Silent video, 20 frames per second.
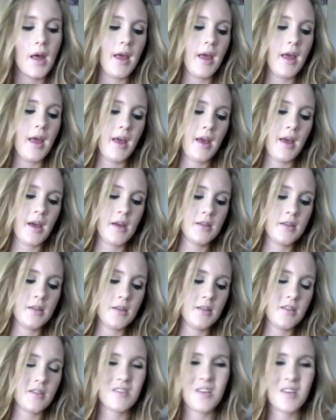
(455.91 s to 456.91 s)
and
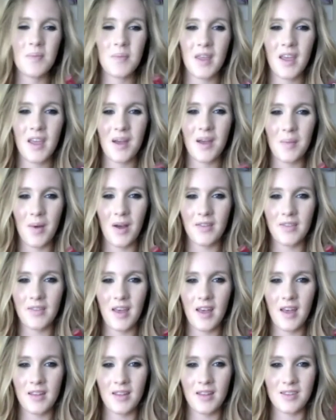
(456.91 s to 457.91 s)
there's something about
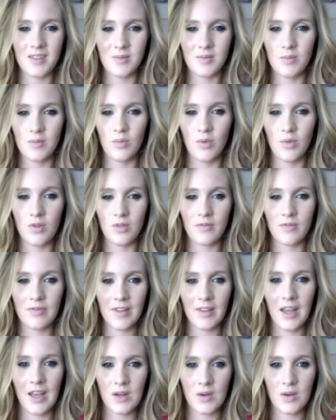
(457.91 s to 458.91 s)
that that's more
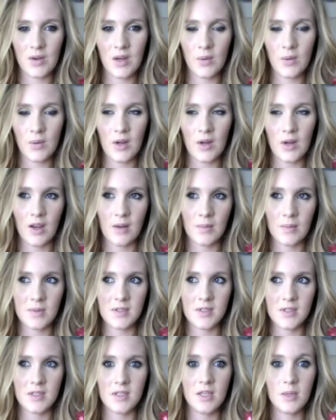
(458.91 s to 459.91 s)
flattering when it comes
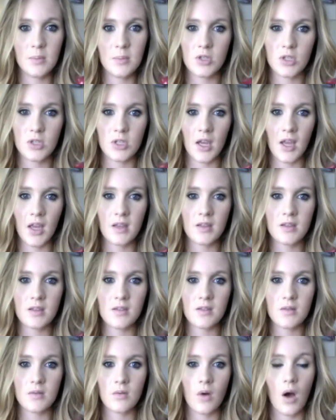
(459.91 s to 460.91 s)
to deep
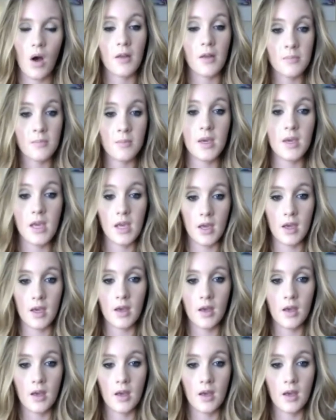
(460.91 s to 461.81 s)
shades on me.